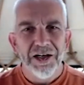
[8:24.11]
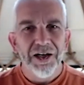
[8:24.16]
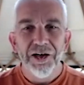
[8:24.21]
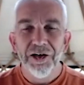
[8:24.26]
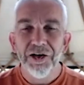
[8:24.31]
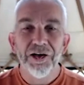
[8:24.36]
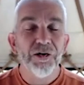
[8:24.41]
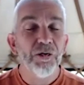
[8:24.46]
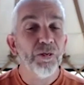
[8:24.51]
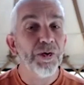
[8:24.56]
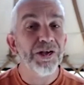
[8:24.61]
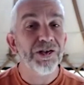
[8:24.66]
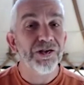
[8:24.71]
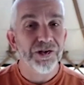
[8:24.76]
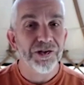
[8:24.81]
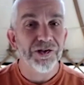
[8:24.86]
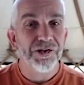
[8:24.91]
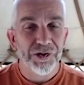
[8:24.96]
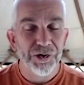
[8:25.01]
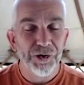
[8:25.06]
No, we're
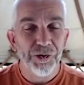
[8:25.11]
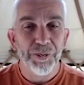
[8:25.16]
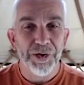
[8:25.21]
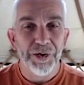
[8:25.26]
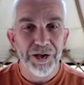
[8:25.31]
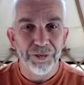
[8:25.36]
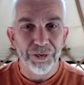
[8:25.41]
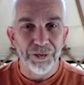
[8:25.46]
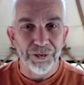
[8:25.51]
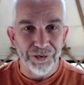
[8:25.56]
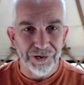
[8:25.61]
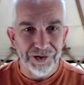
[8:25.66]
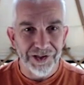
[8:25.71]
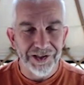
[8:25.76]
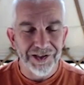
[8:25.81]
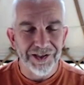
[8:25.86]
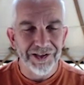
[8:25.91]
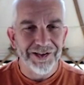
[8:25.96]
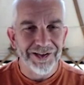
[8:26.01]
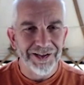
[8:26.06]
just two people
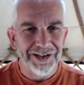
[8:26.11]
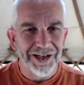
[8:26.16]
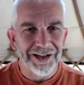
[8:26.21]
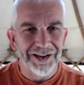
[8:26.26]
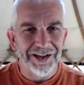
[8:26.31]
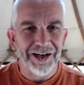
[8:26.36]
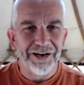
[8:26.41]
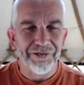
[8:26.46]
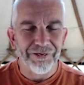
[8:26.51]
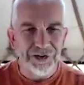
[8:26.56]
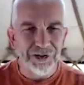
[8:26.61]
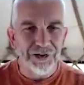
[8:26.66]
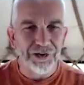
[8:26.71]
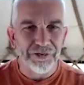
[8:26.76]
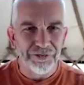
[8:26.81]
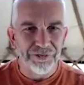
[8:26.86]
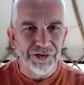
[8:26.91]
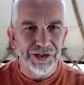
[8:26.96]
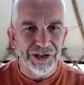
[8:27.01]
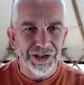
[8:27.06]
sitting together having a
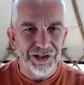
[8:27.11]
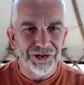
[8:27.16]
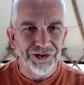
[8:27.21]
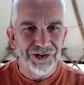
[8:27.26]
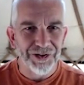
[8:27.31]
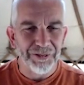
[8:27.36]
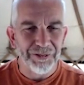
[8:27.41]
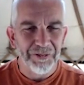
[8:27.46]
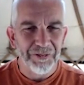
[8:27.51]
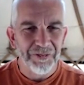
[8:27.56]
conversation.